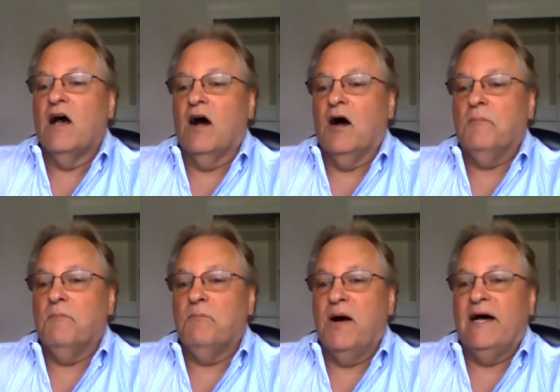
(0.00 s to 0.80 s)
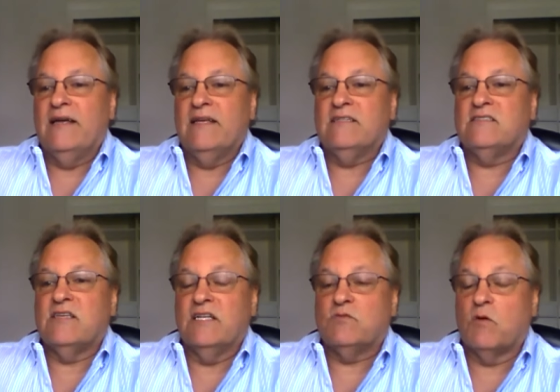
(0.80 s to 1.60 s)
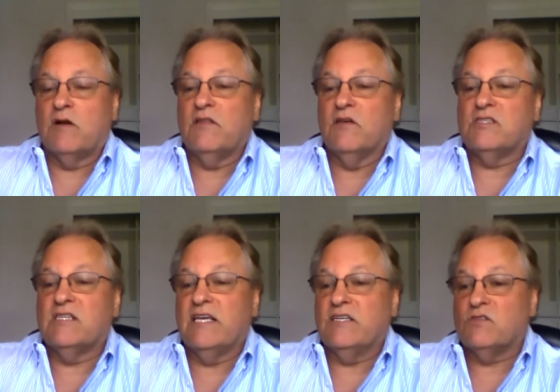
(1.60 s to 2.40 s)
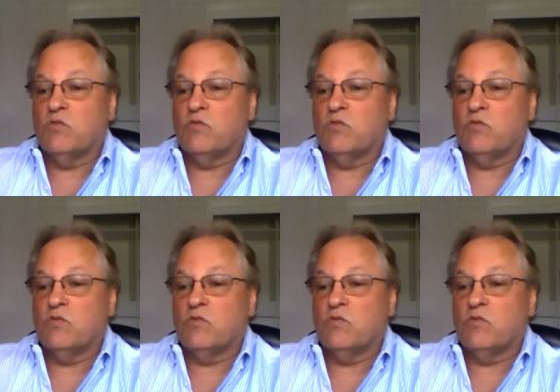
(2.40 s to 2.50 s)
Uh, but it's it's one of those things